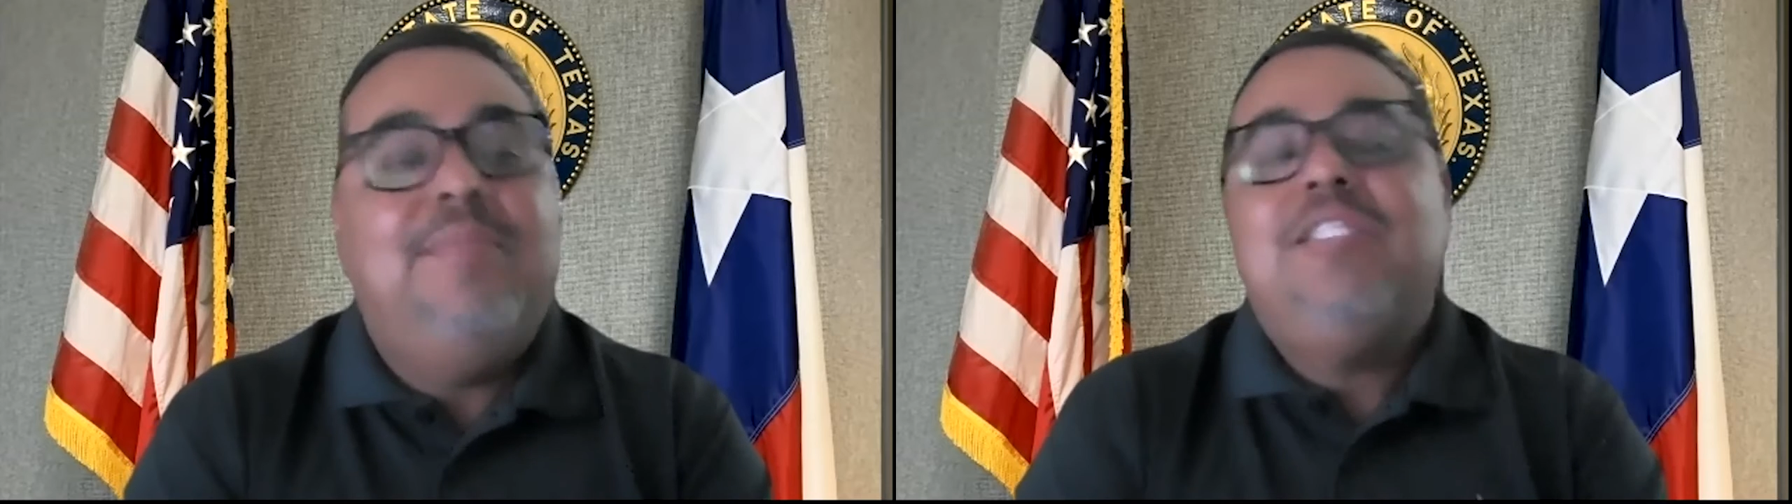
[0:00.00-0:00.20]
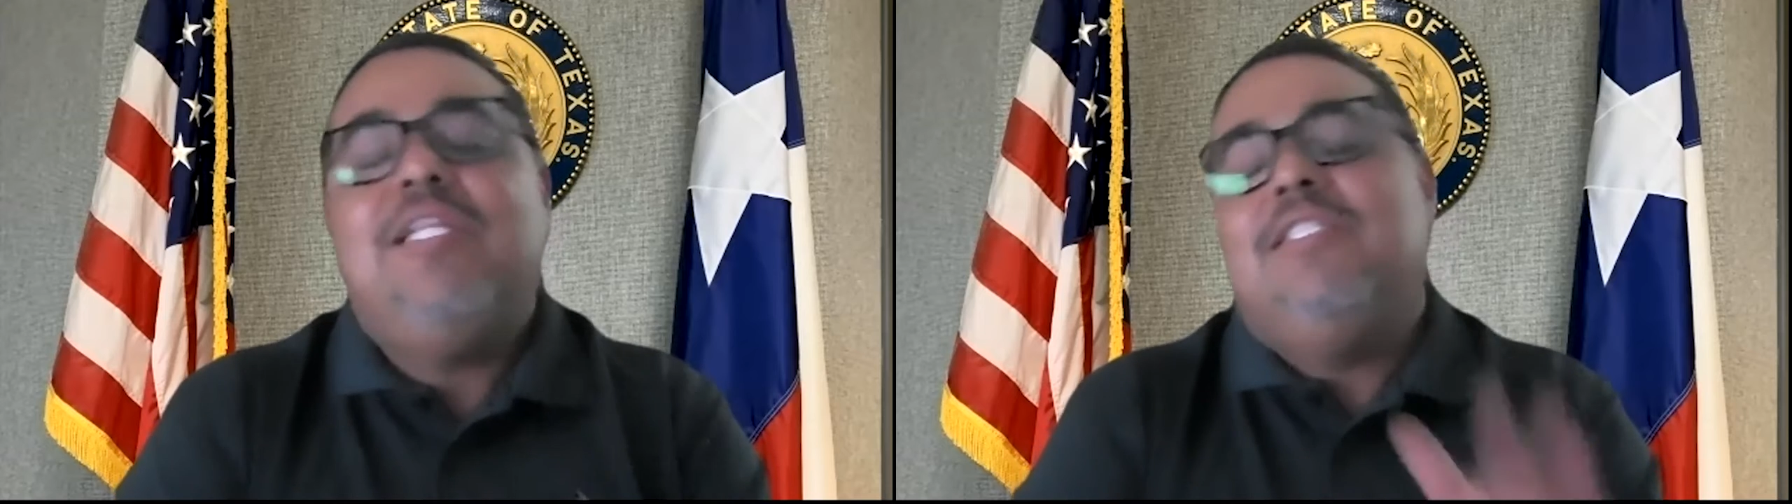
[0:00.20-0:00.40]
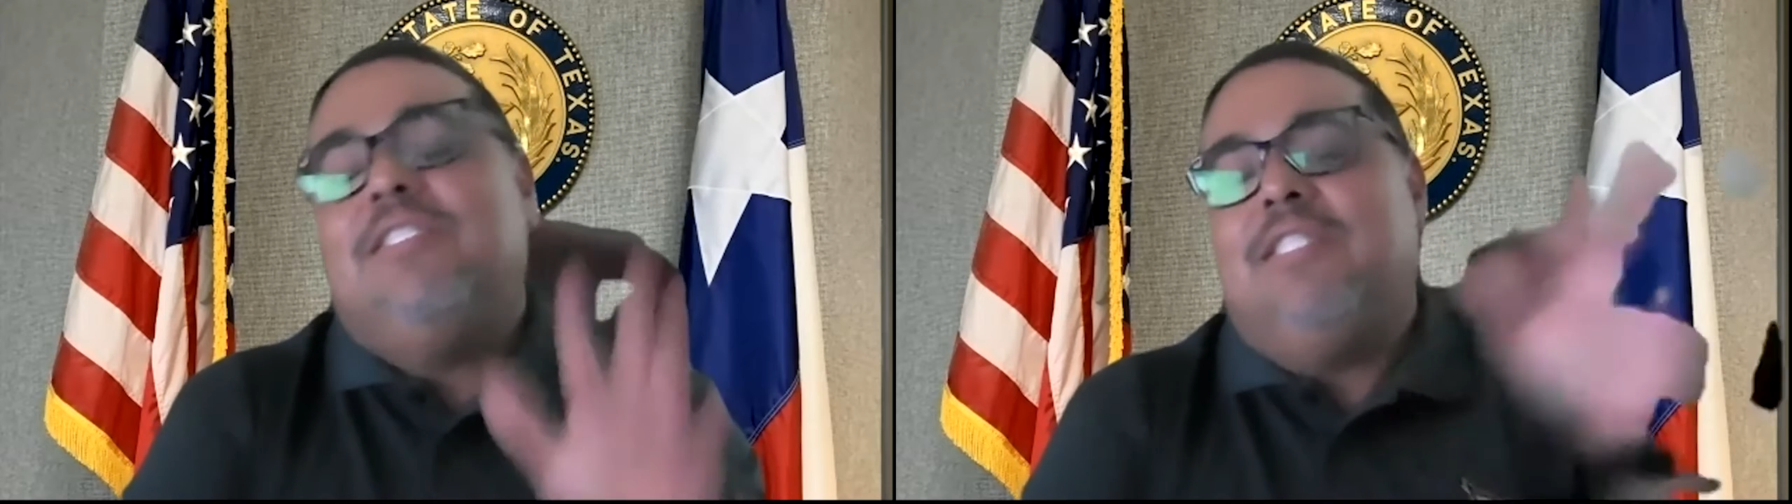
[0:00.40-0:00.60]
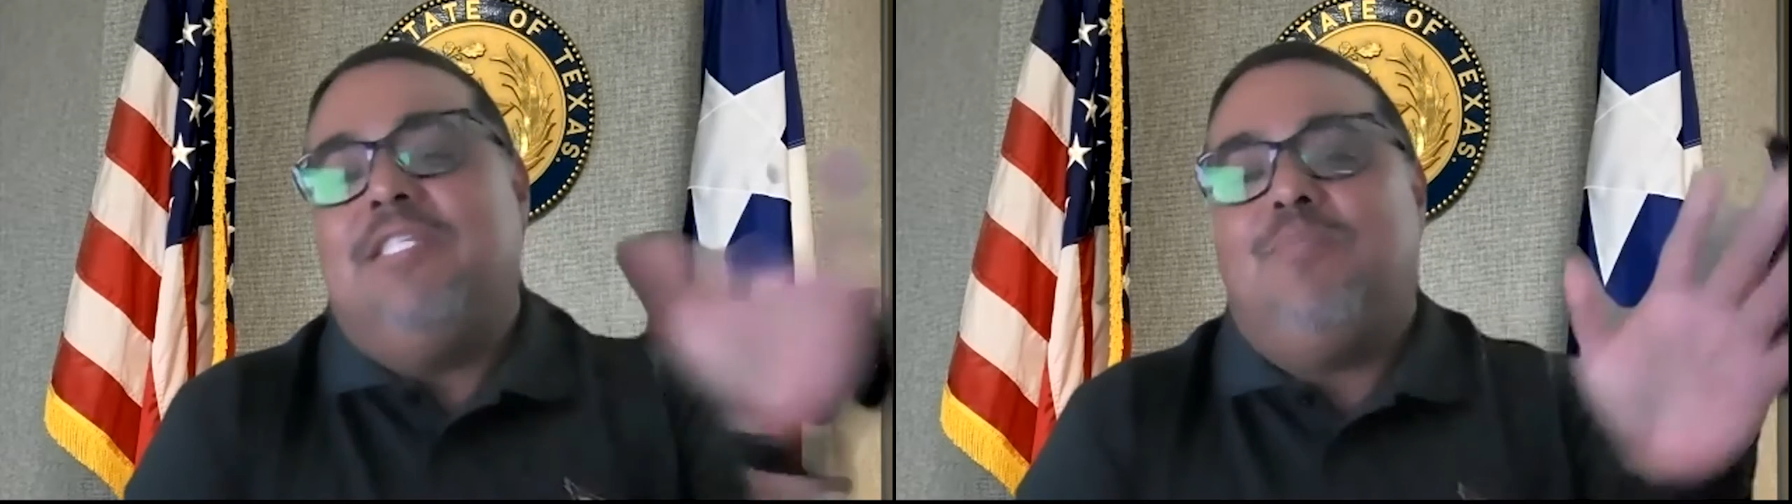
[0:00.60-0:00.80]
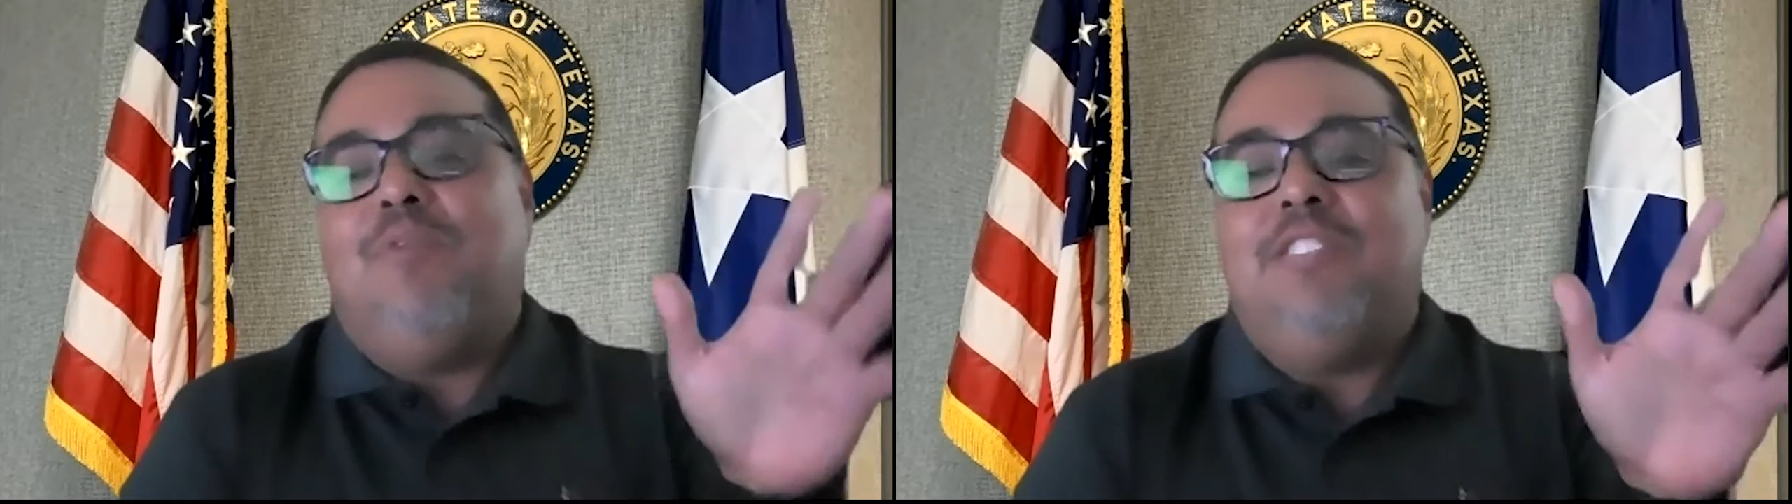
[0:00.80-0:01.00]
and it's not just
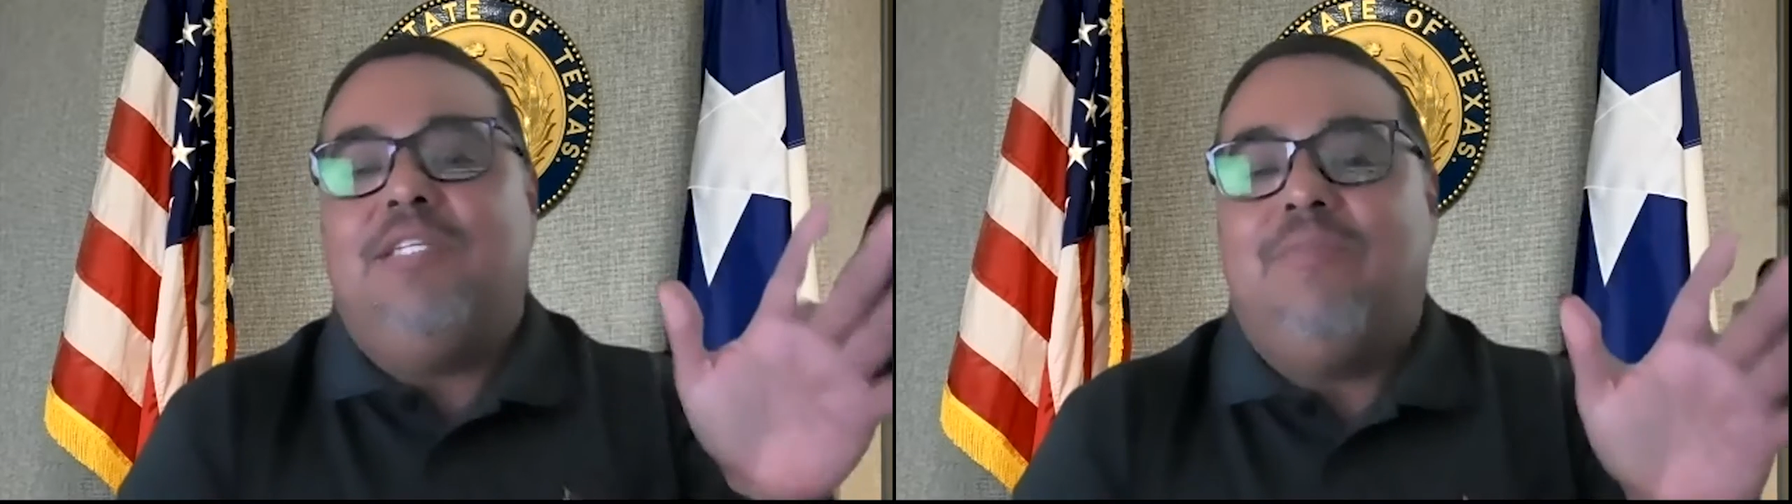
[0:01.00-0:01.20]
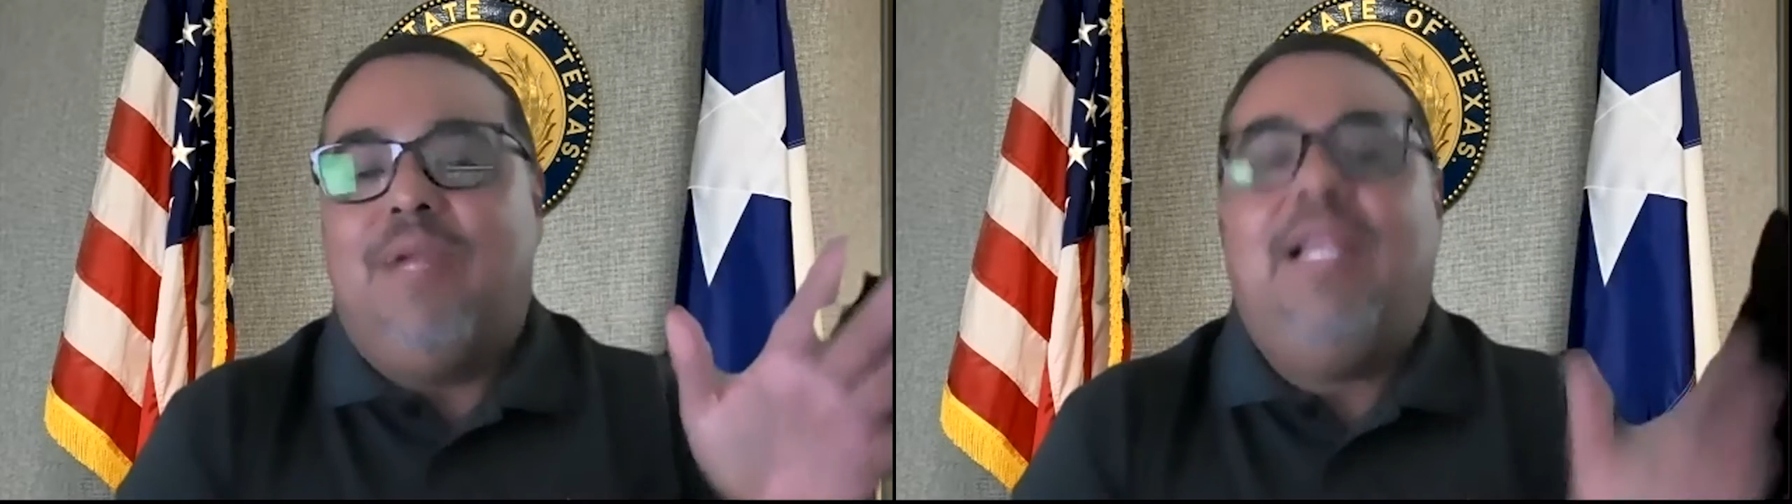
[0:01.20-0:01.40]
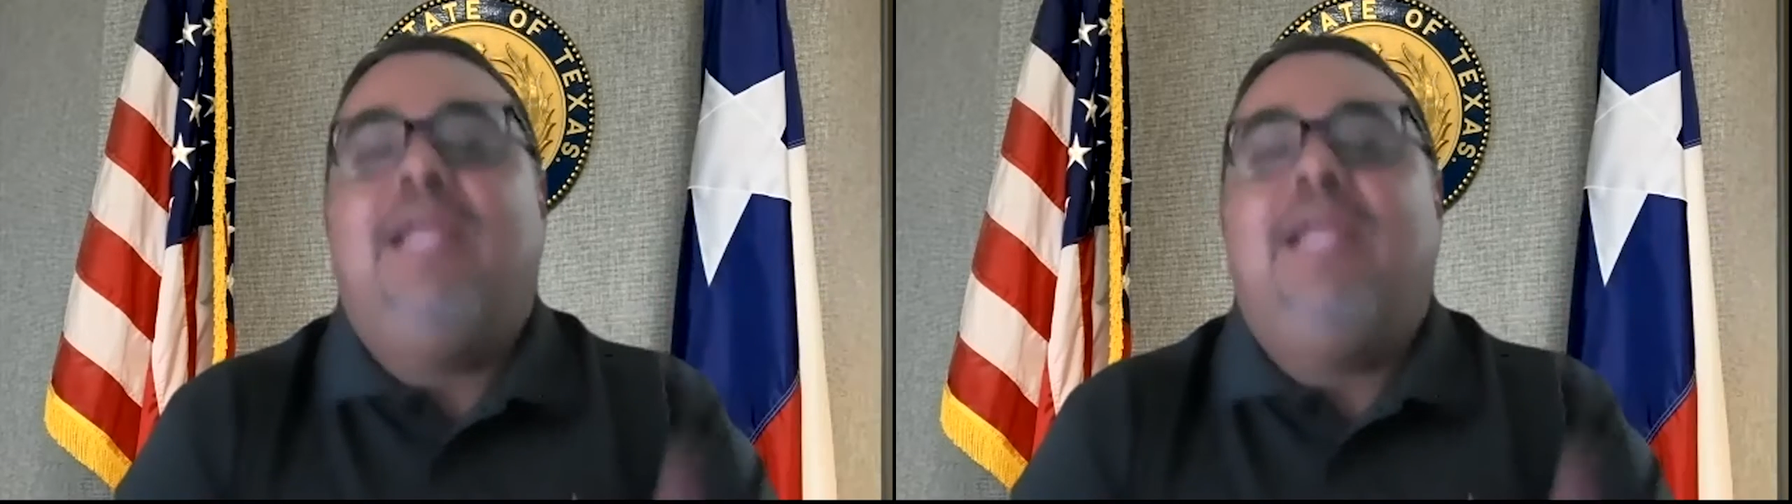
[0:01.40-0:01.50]
this president, right?